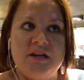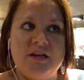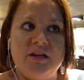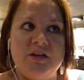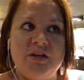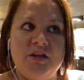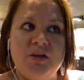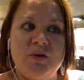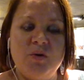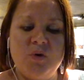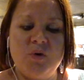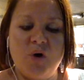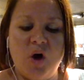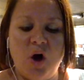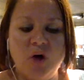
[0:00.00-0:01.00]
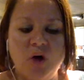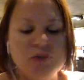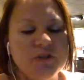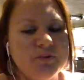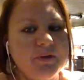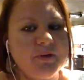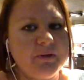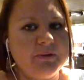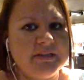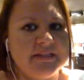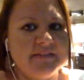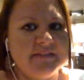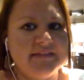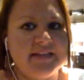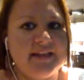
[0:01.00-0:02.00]
you also run the risk
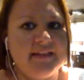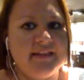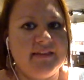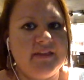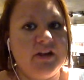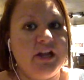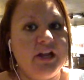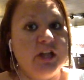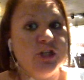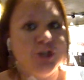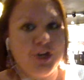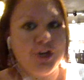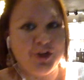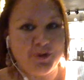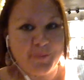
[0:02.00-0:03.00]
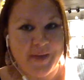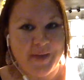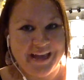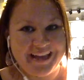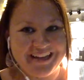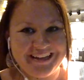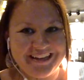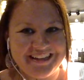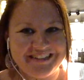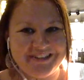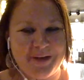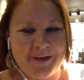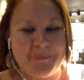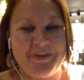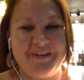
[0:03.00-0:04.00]
of saying that their internal pain is
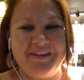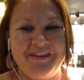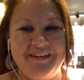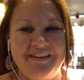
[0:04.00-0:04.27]
not being